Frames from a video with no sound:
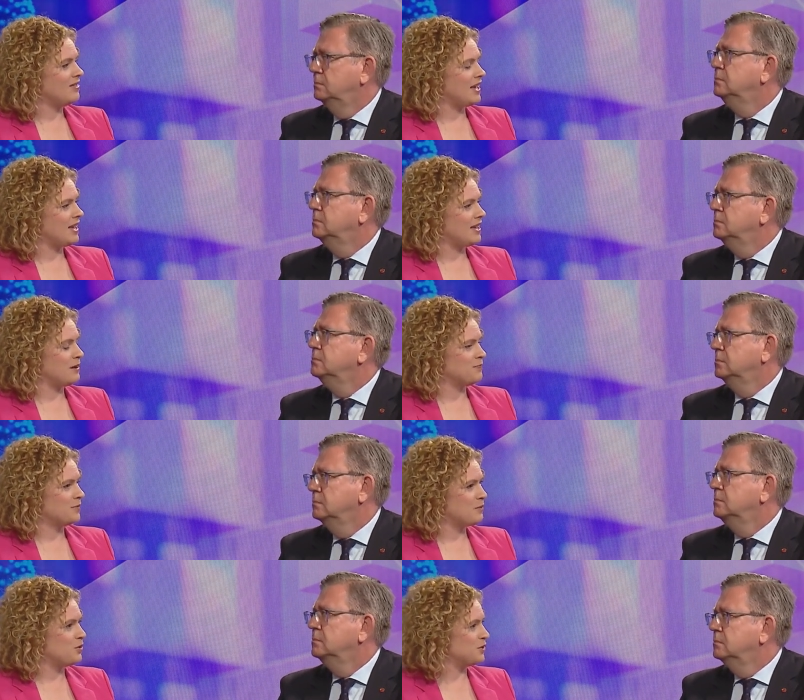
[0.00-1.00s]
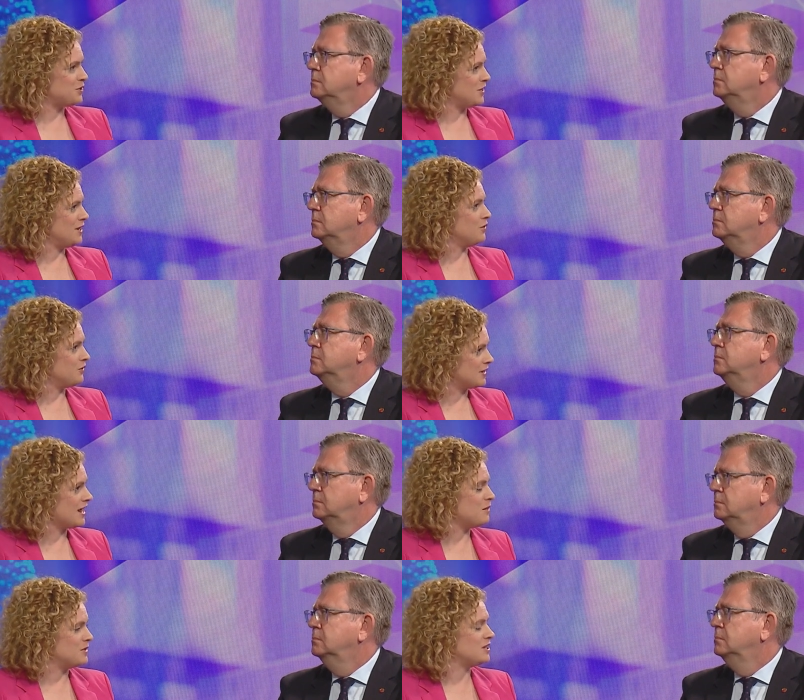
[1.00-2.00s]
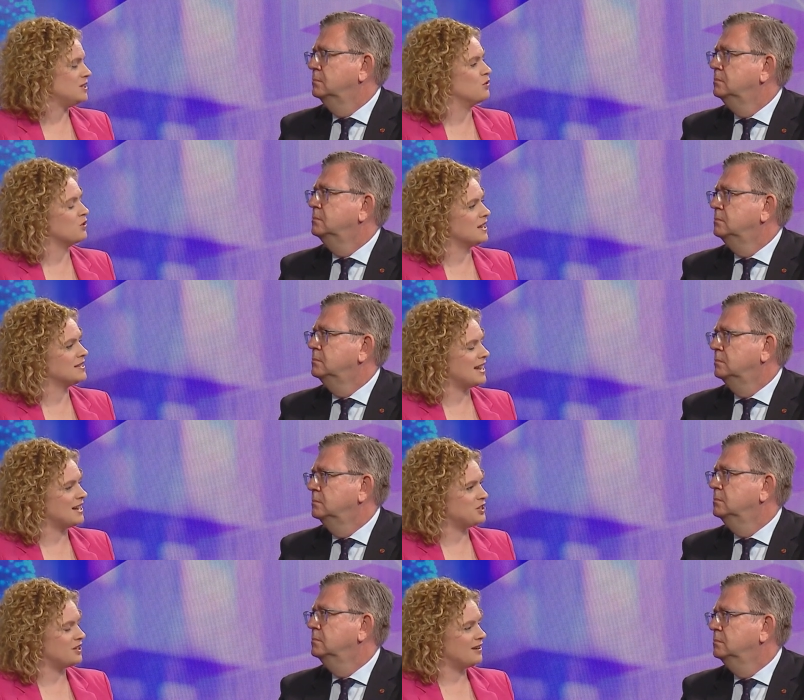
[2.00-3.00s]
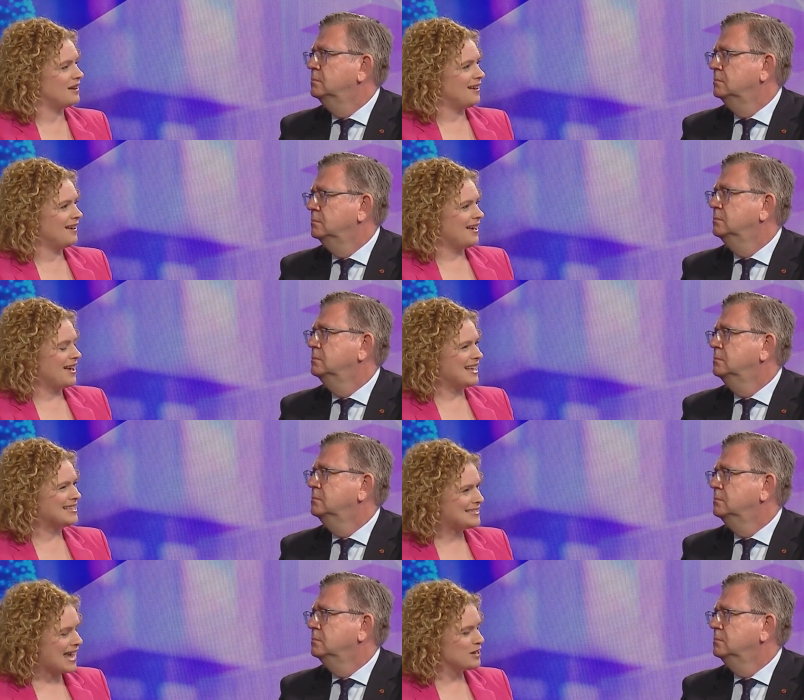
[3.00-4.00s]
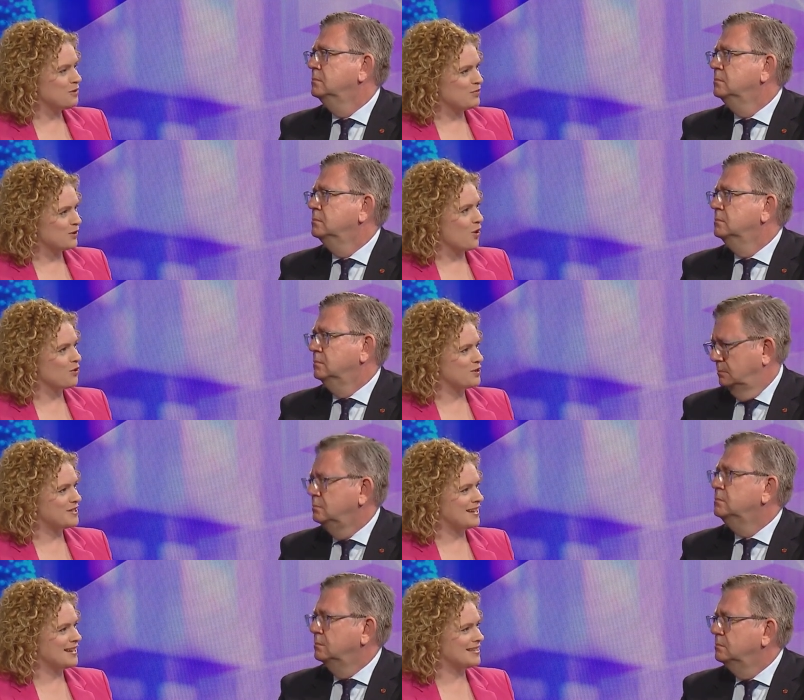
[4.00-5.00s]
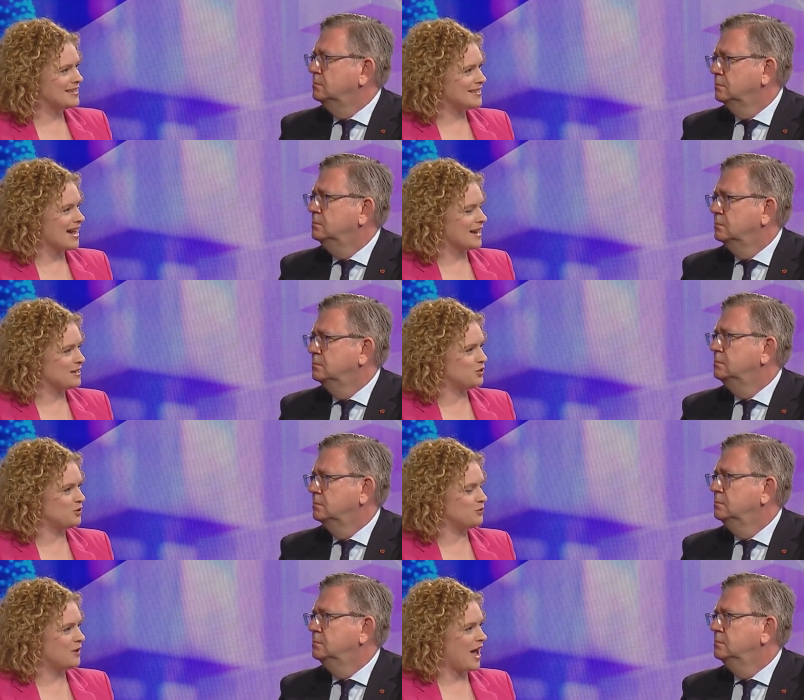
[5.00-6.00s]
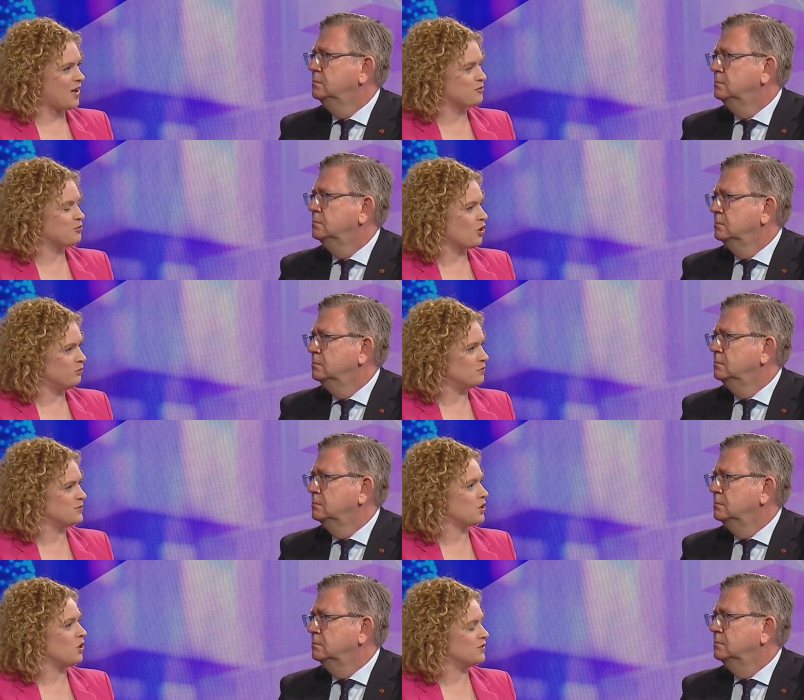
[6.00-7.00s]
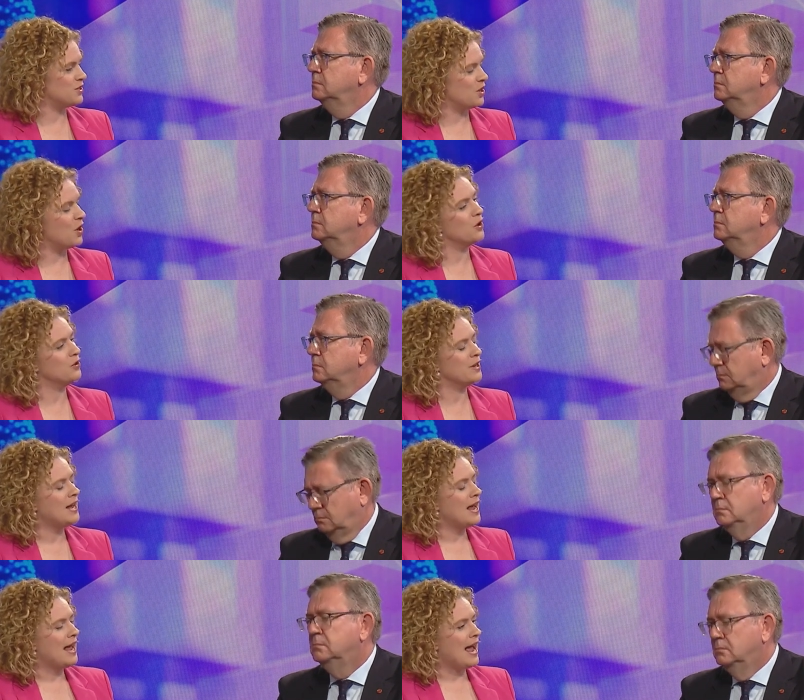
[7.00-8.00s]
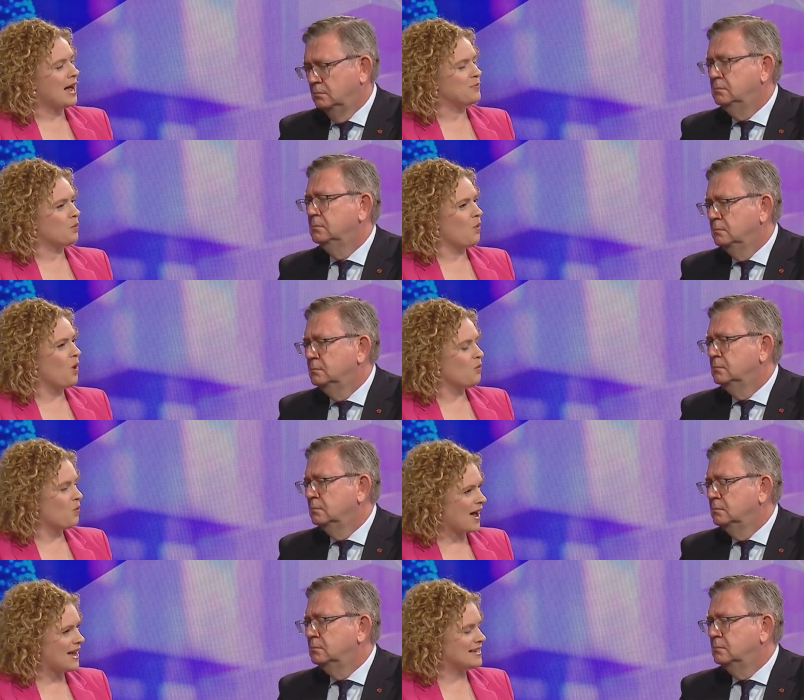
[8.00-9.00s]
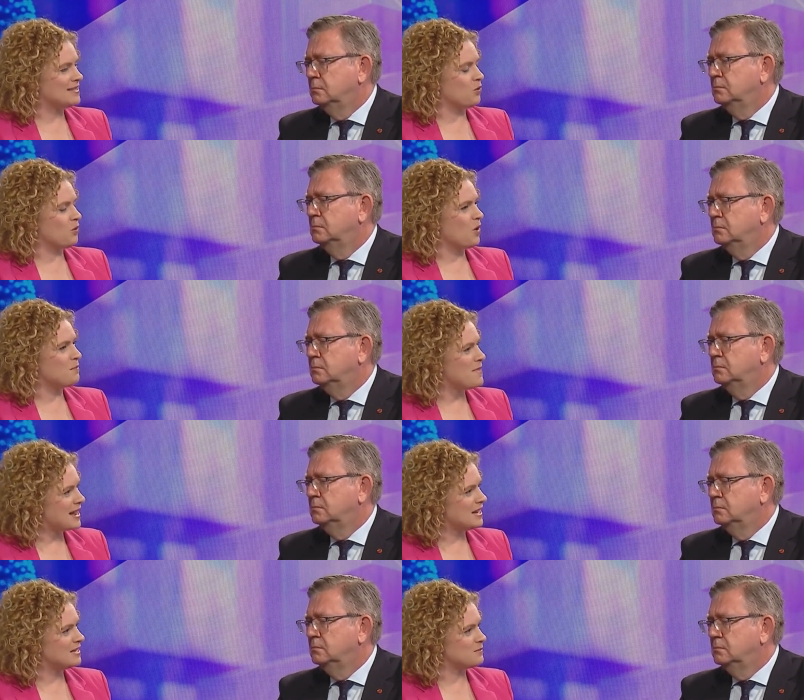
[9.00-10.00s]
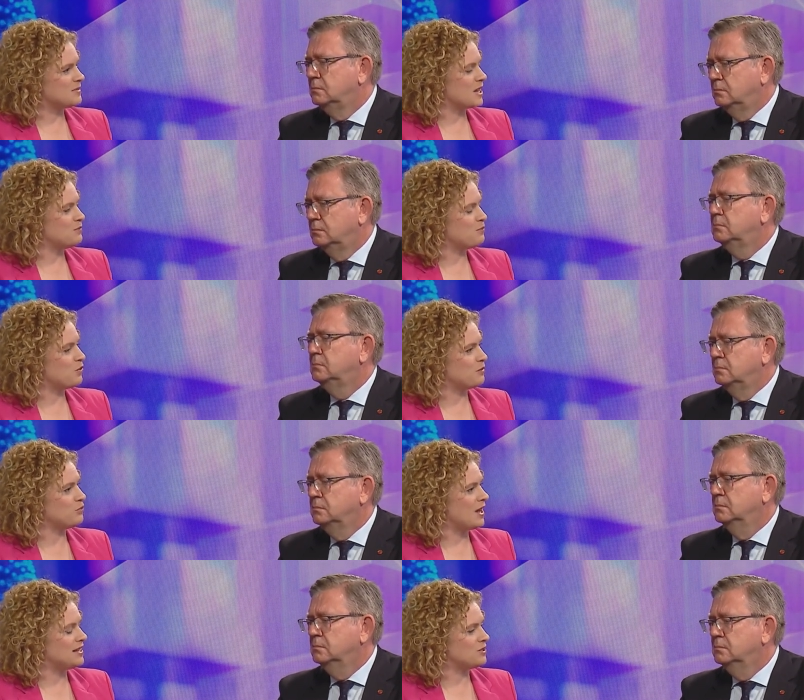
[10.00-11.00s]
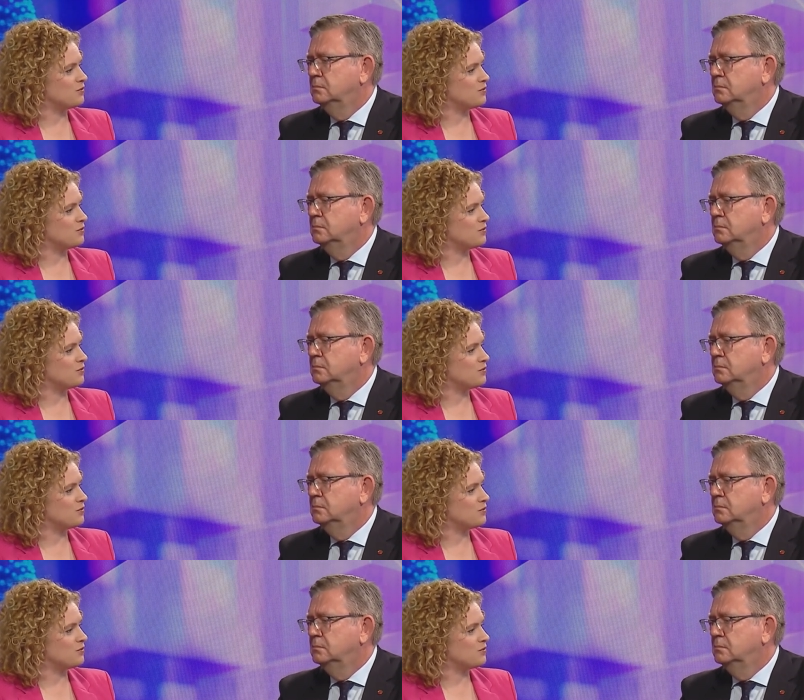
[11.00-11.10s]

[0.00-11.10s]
Speaker 1: the, the personnel that come mm. into the hmm. organisation. Hmm. A stagnant bureaucracy can hmm. start to have problems of its own. Um, what ways or what mechanisms can be put in place in